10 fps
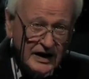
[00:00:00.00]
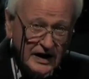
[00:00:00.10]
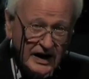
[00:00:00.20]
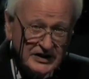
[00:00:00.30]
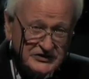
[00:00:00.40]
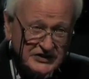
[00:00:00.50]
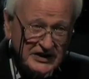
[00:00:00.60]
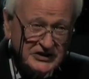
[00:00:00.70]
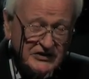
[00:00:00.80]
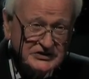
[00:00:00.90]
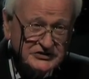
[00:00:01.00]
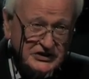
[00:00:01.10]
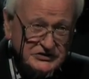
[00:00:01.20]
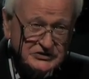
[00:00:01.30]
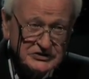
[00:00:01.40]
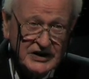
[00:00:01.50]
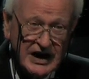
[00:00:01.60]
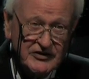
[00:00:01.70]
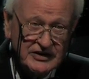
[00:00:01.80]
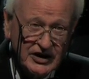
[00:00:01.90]
And she had no intention of
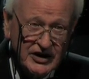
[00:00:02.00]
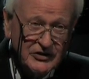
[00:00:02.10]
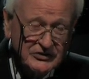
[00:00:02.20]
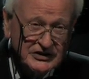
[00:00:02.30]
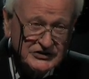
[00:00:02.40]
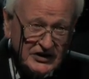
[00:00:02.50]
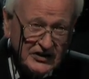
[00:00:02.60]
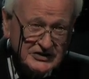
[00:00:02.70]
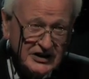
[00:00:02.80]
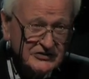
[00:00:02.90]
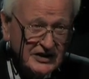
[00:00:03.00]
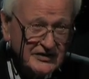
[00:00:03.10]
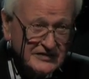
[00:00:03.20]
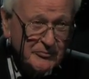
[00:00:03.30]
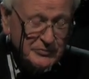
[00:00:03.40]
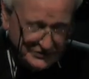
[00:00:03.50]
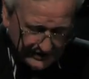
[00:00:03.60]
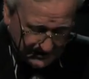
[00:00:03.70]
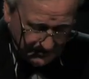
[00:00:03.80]
having her only son go down that particular